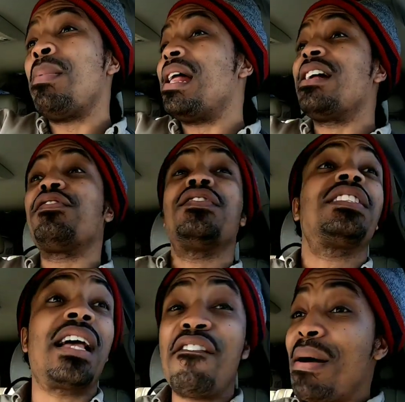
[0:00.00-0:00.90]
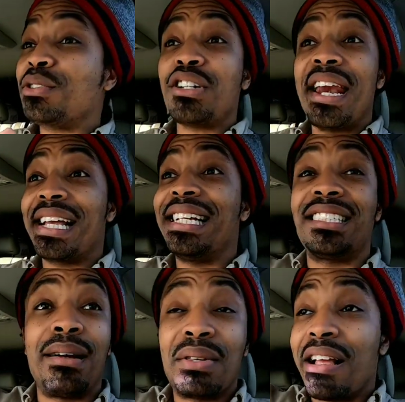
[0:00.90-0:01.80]
but if, if I'm trying to get
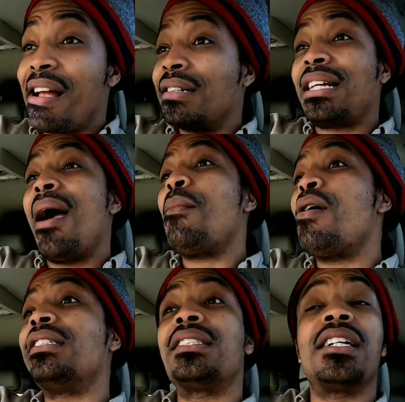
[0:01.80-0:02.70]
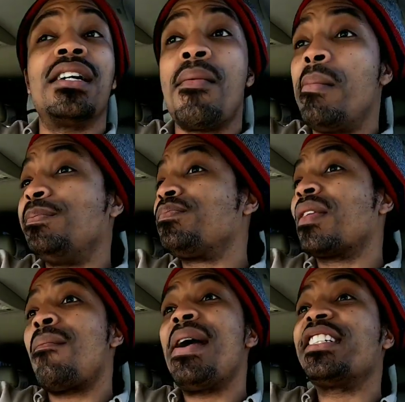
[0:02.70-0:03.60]
something, I'm going to
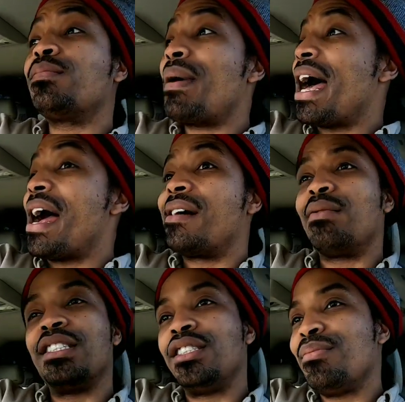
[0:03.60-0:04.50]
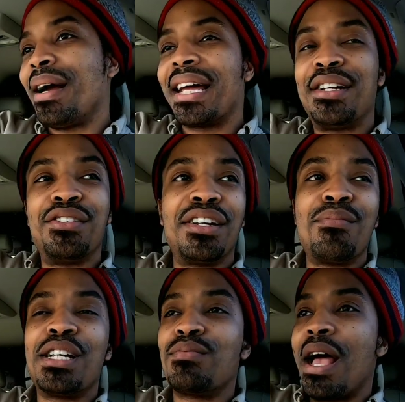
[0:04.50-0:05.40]
Best Buy, which you probably can't do nothing
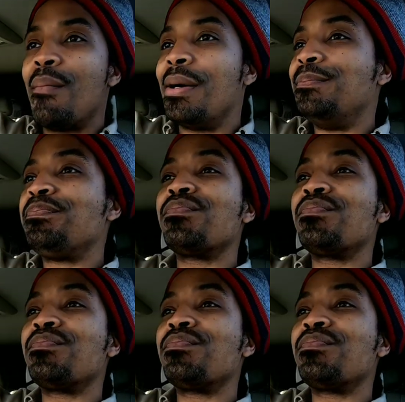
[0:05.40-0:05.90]
in Best Buy, but